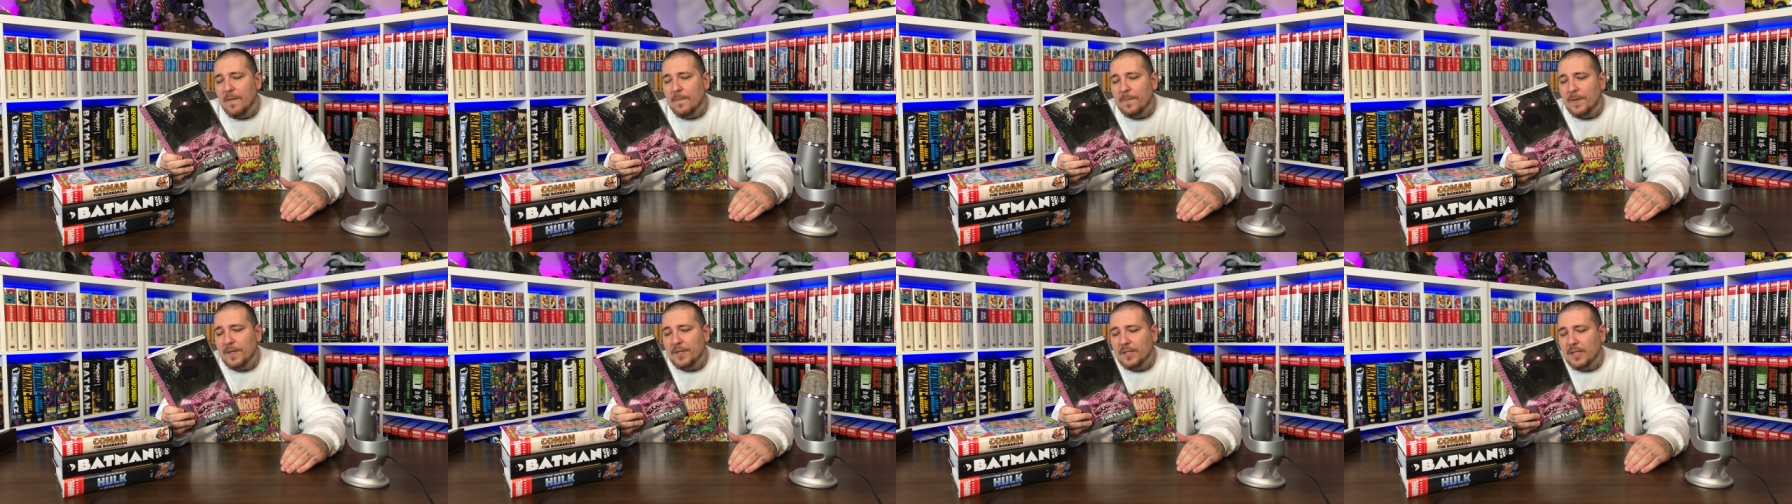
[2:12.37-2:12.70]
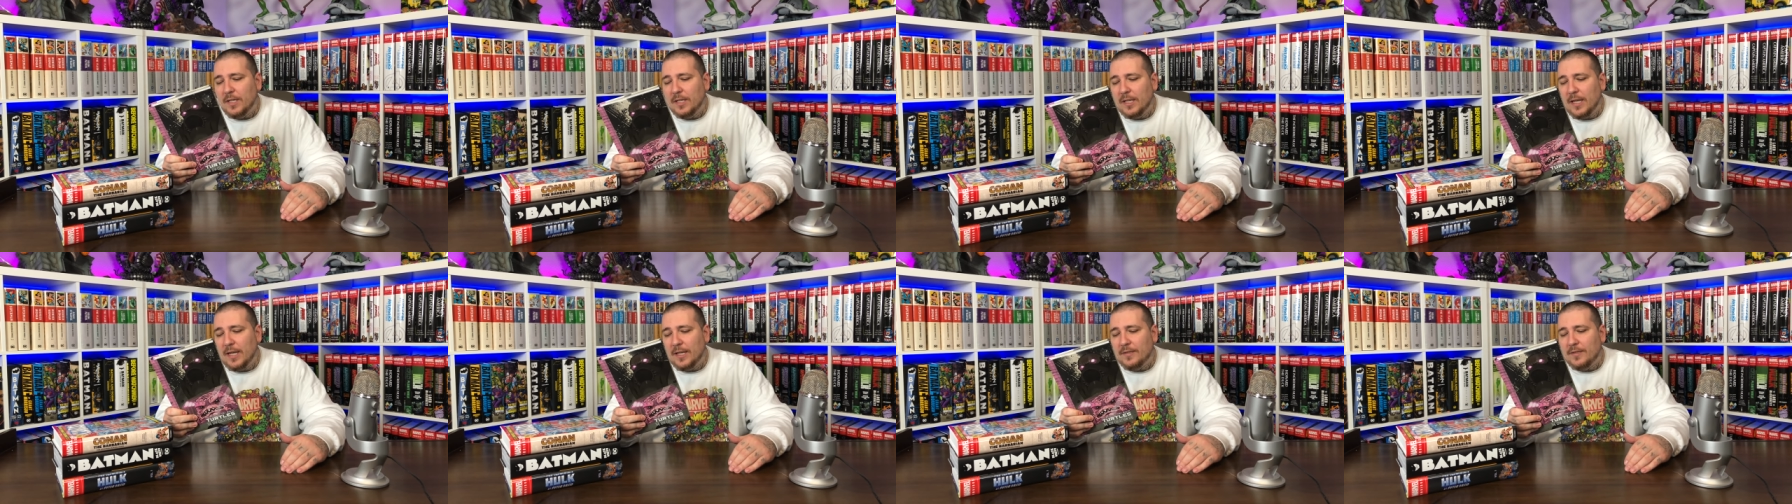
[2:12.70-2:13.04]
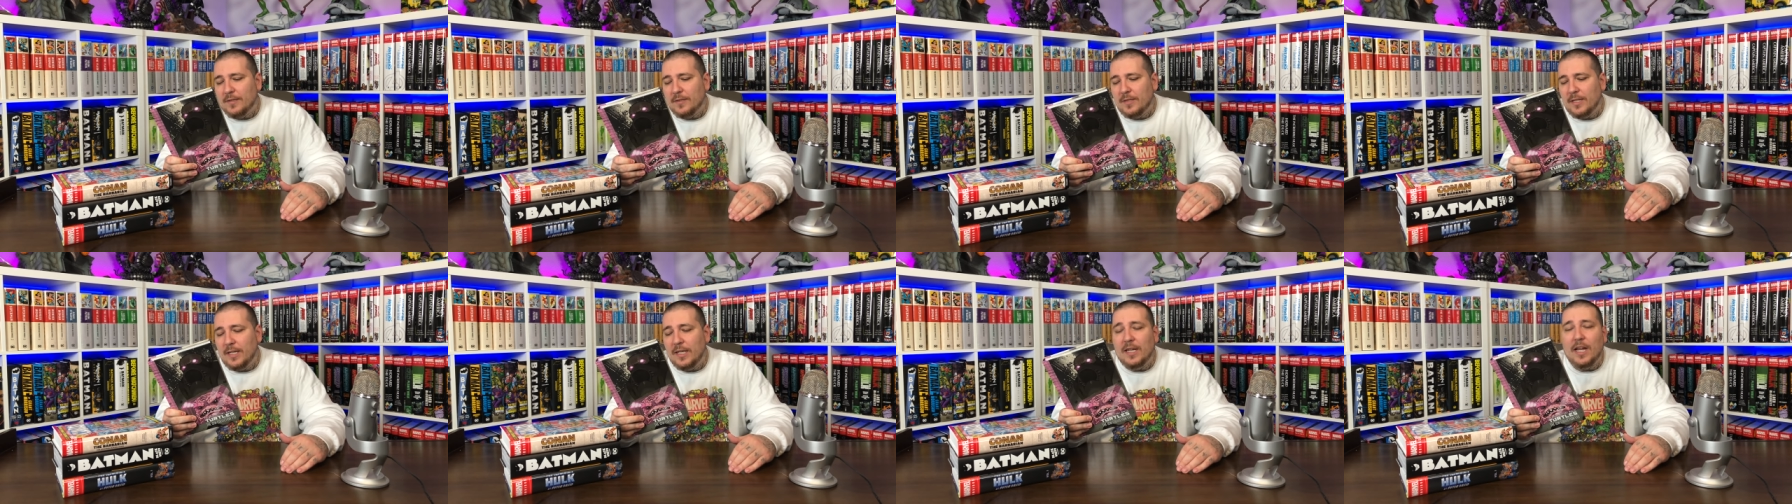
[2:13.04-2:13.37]
This
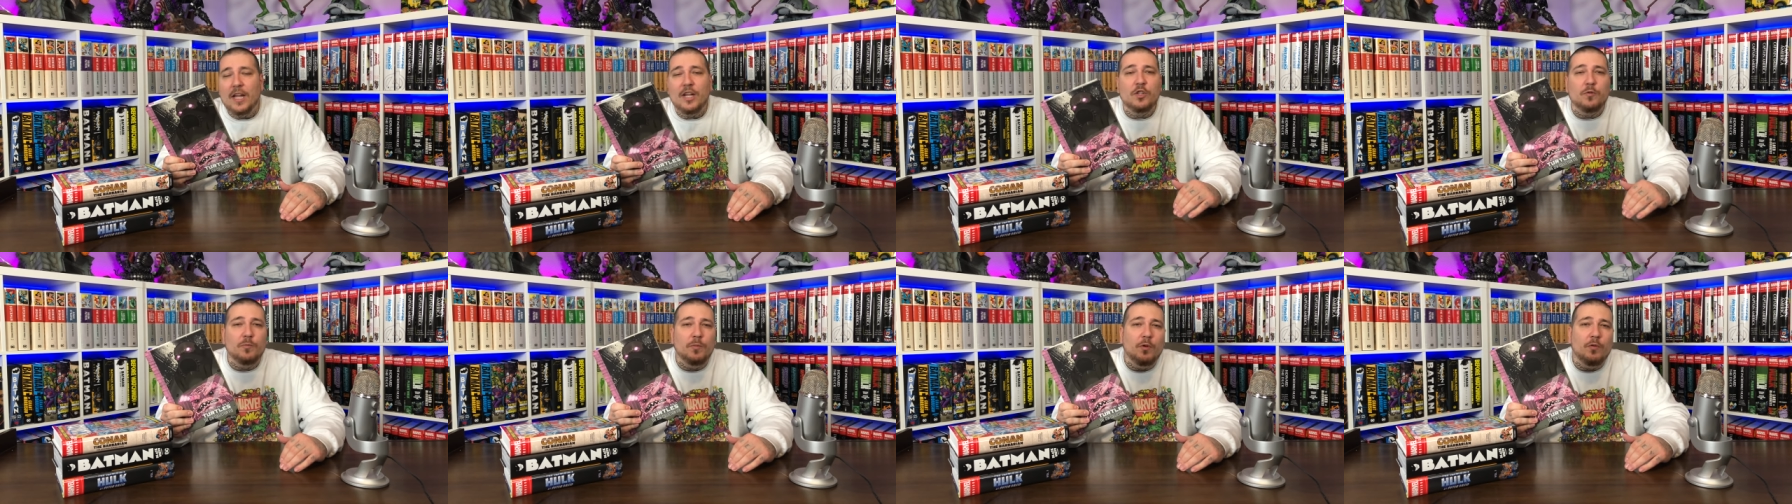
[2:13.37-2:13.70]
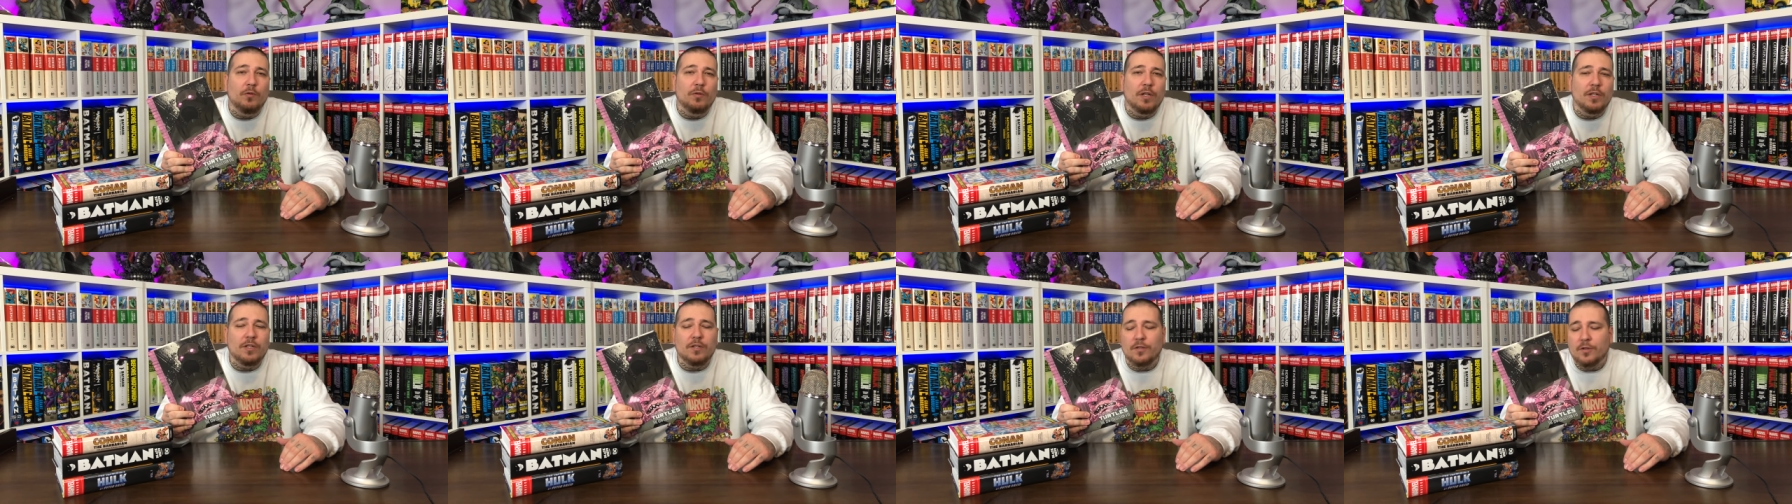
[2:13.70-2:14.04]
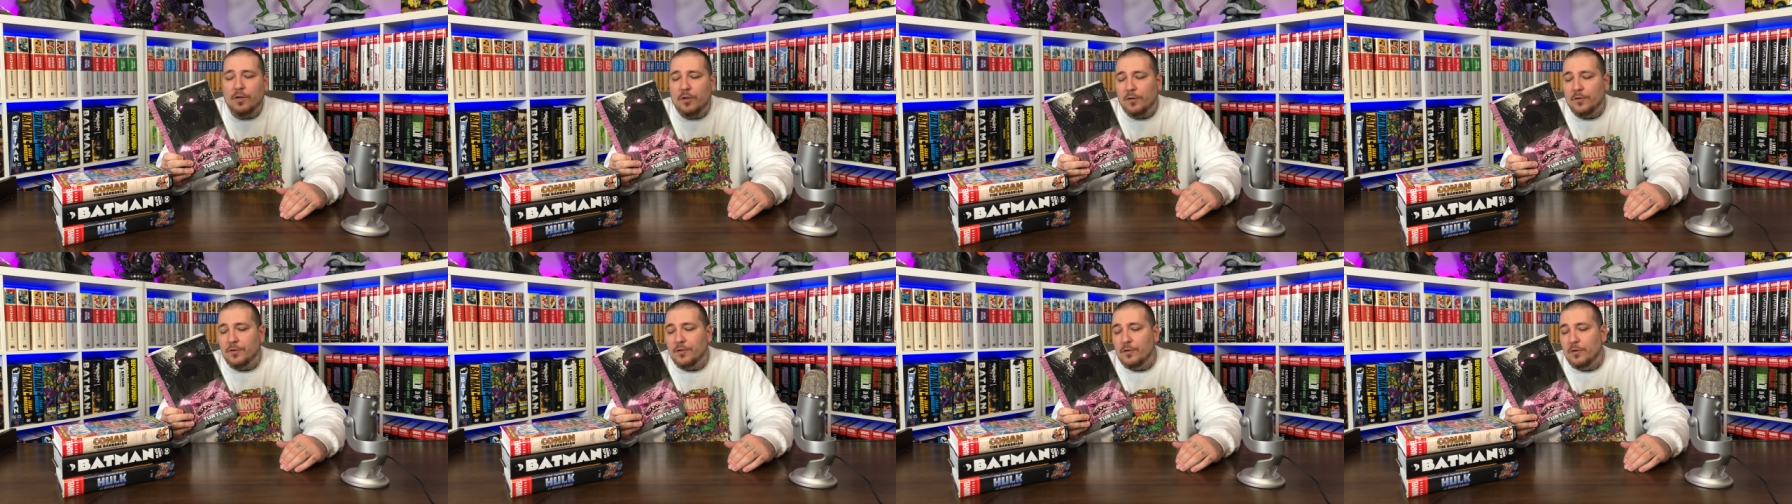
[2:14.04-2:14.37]
collects Teenage Mutant Ninja Turtles